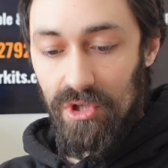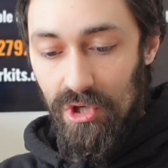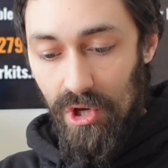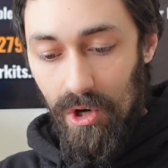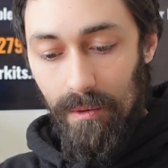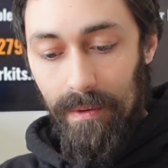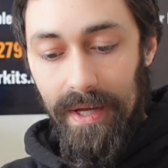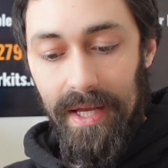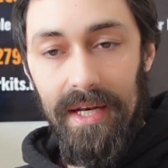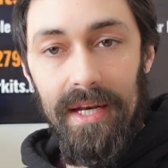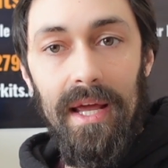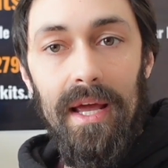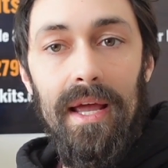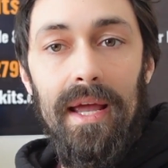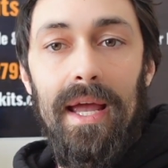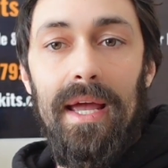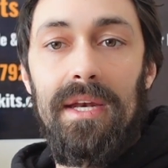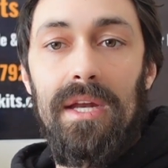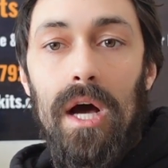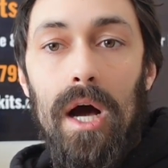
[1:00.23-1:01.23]
to go in
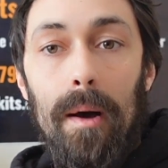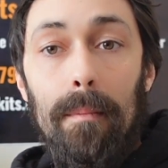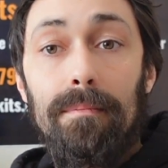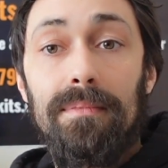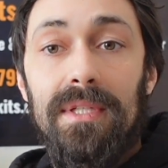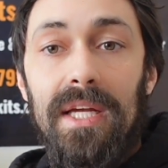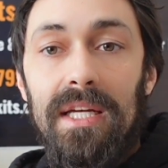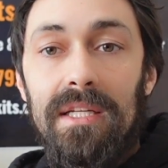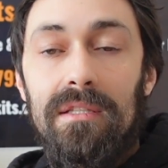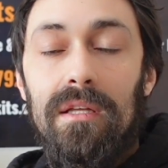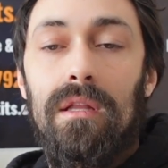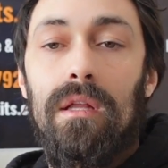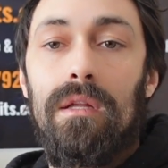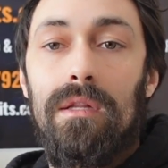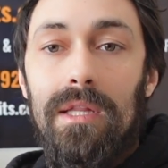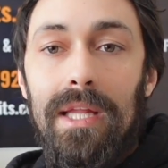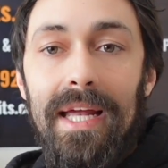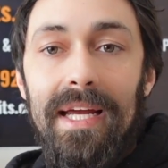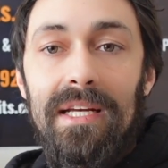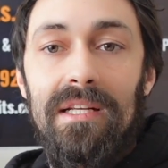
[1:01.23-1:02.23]
and update to the
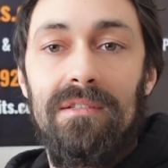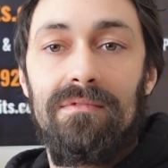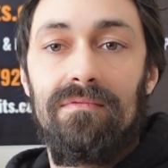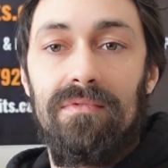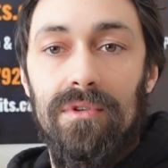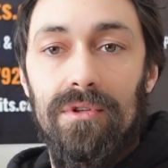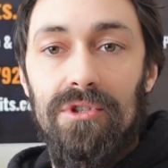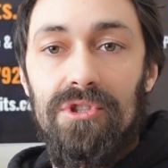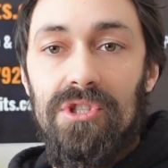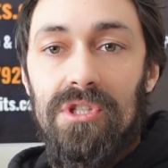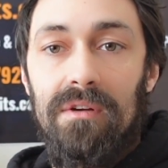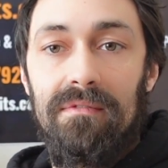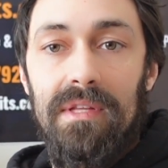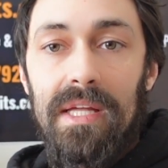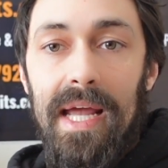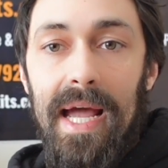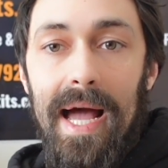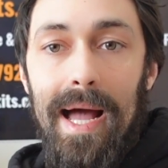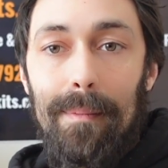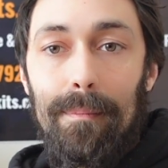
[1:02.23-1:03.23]
latest version of
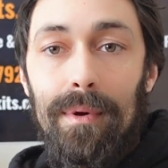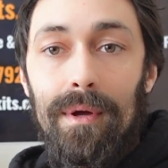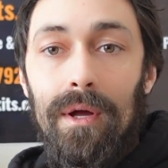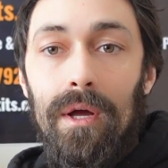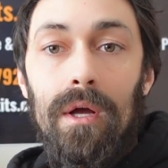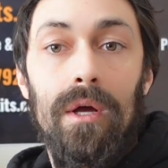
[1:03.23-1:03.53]
the app.